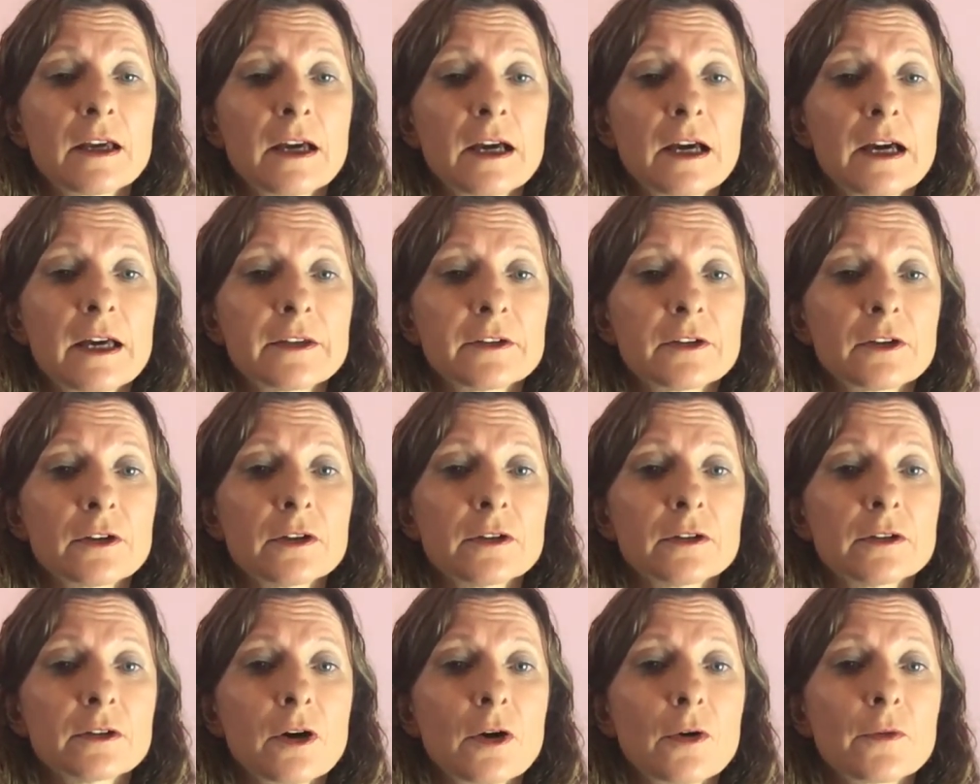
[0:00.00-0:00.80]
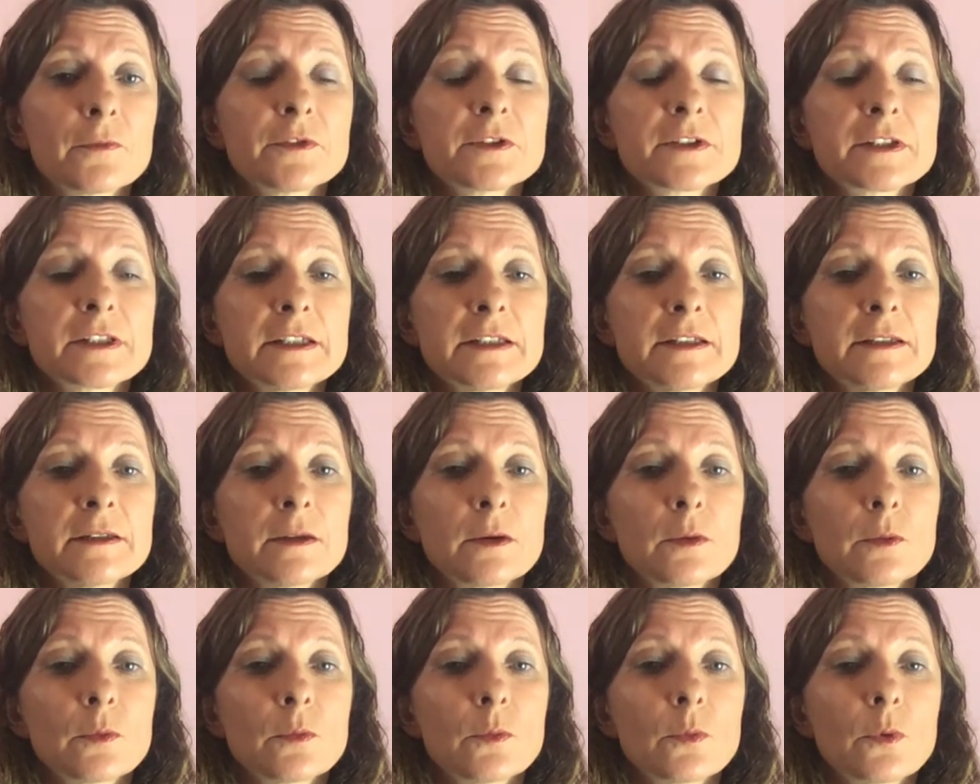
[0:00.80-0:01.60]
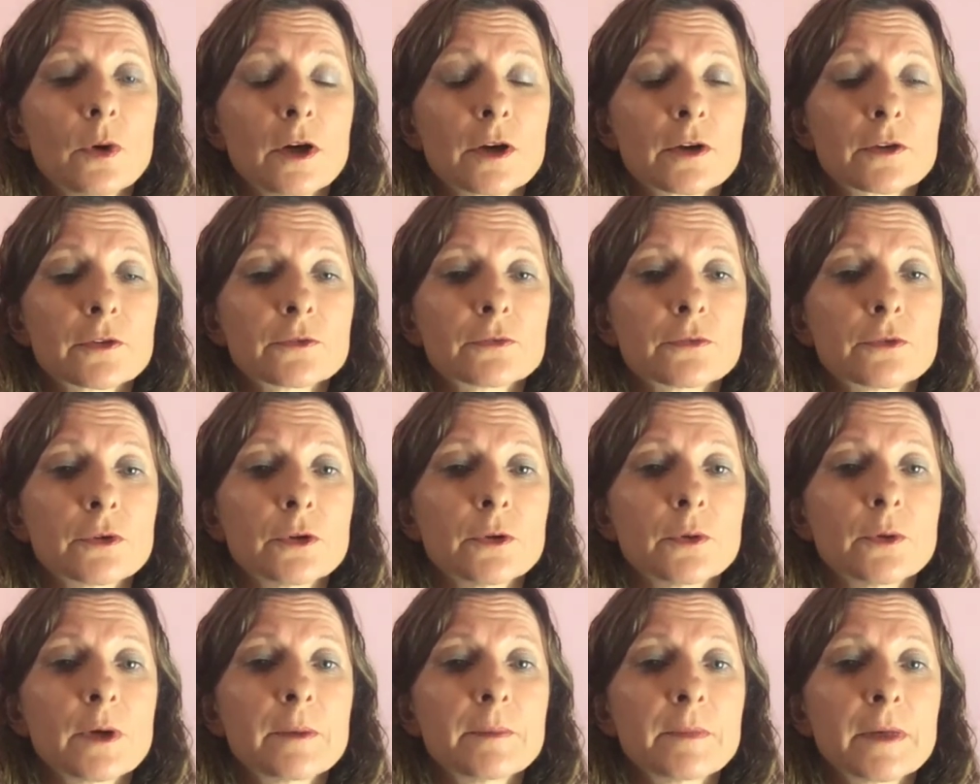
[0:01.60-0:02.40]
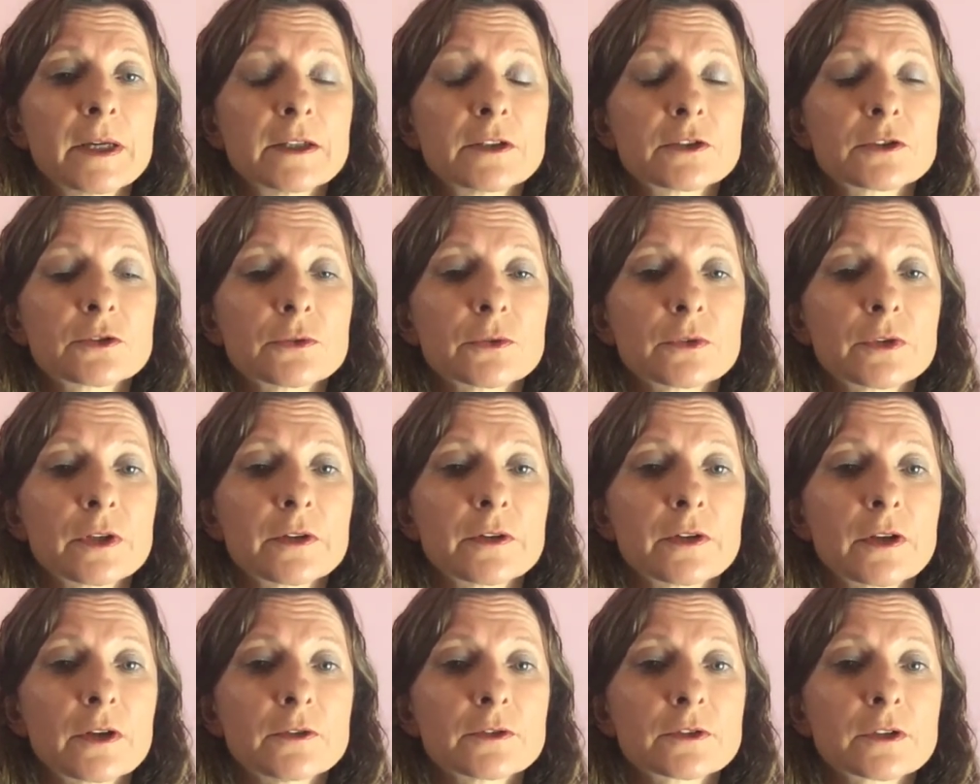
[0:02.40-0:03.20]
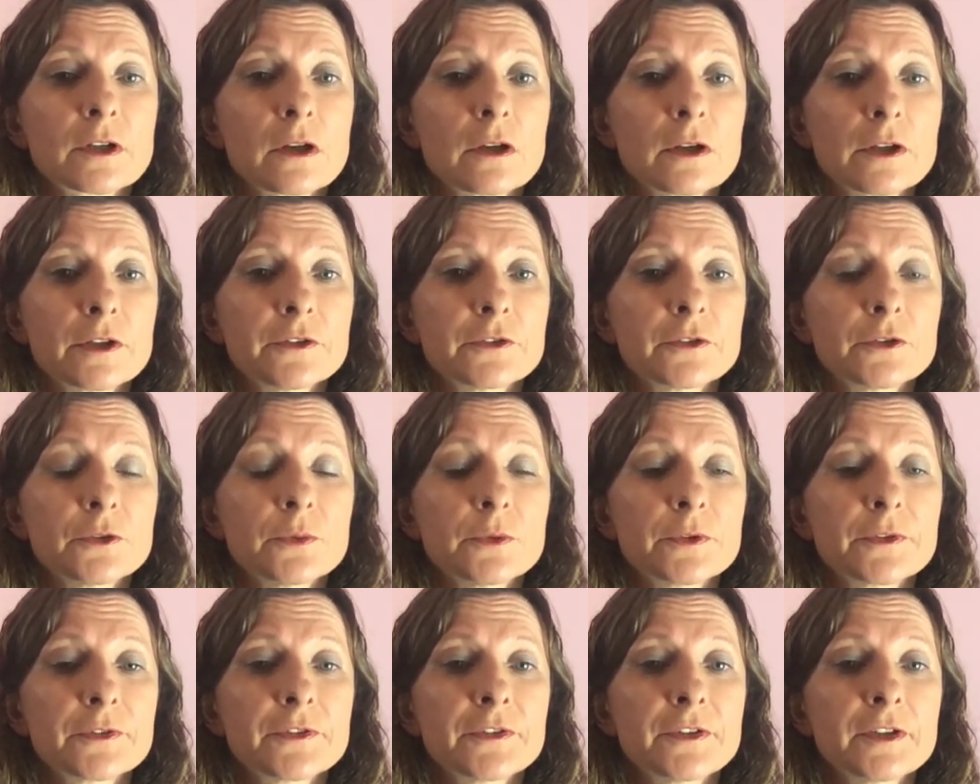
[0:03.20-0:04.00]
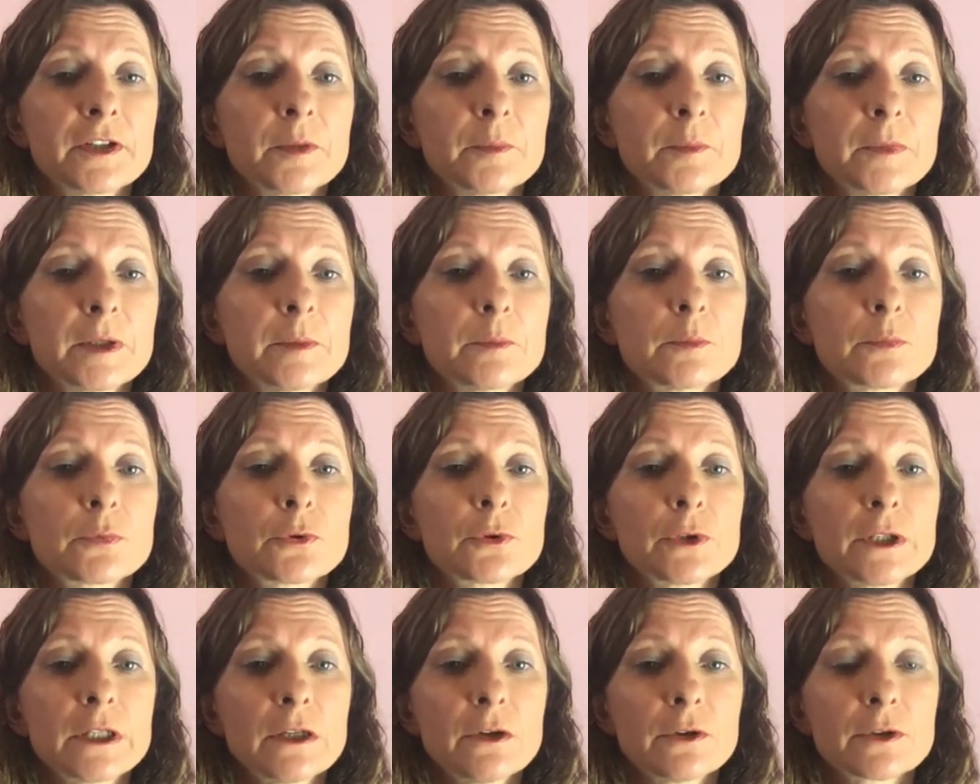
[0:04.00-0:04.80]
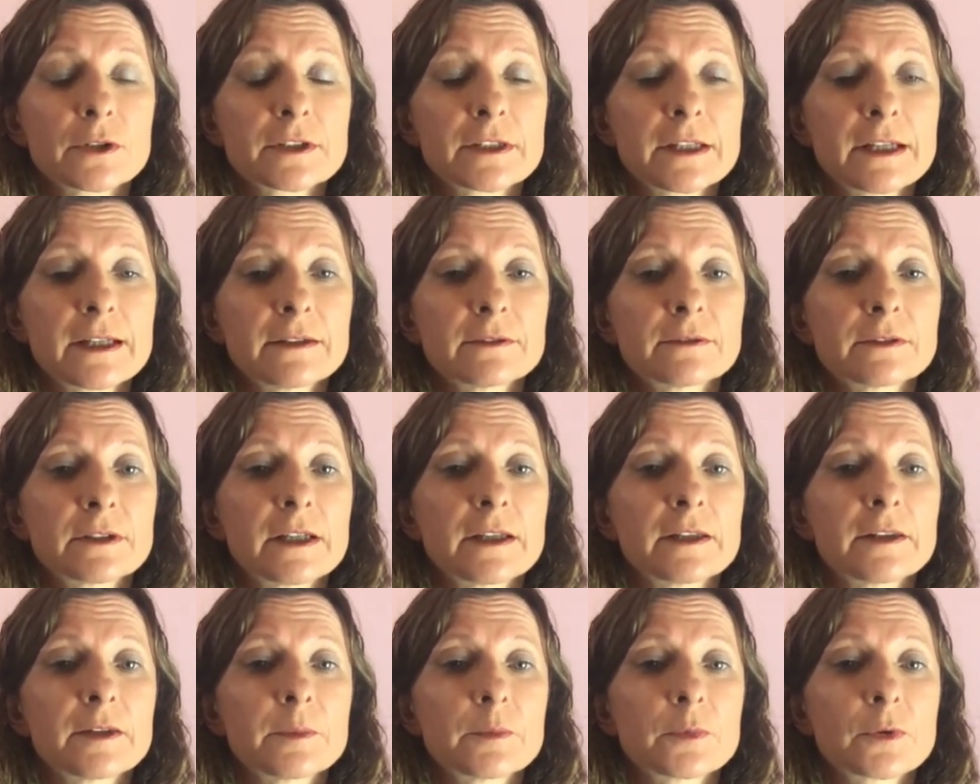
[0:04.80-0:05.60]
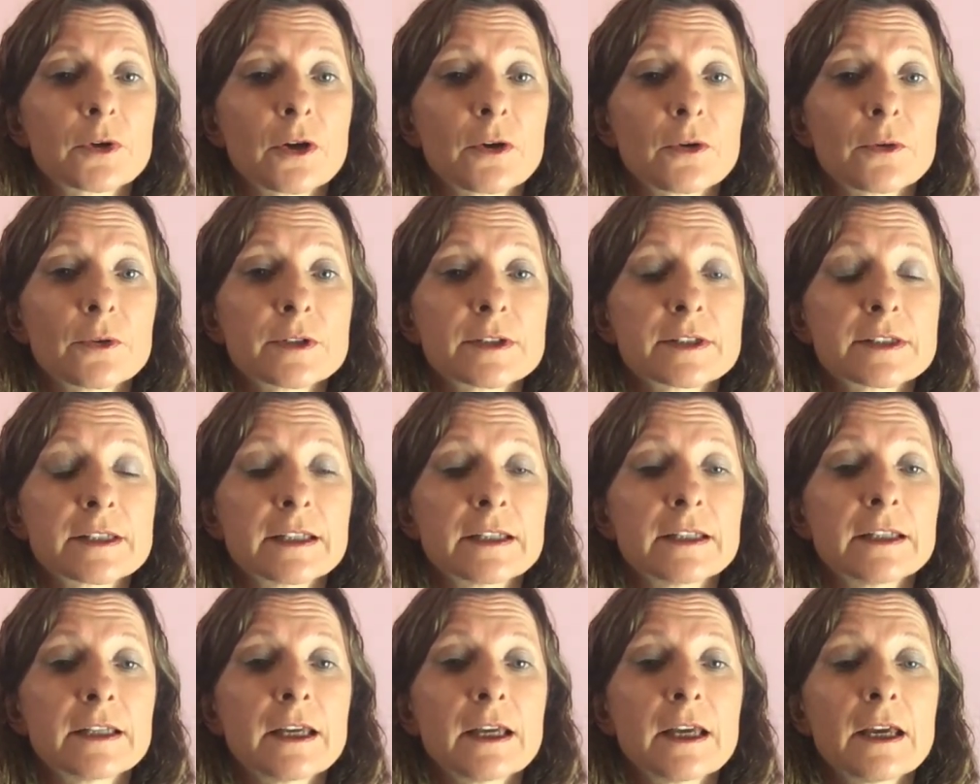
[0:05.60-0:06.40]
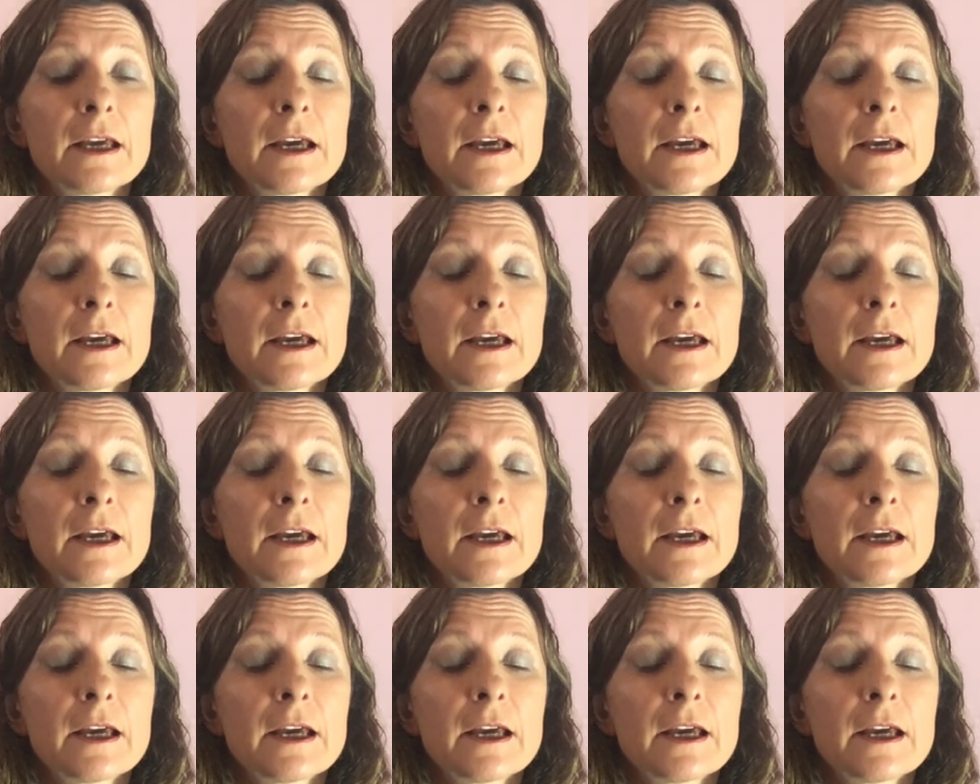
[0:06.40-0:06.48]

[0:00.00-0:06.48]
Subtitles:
And I'll obviously work through and make sure that those clients who were seeing me pre-lockdown get the priority.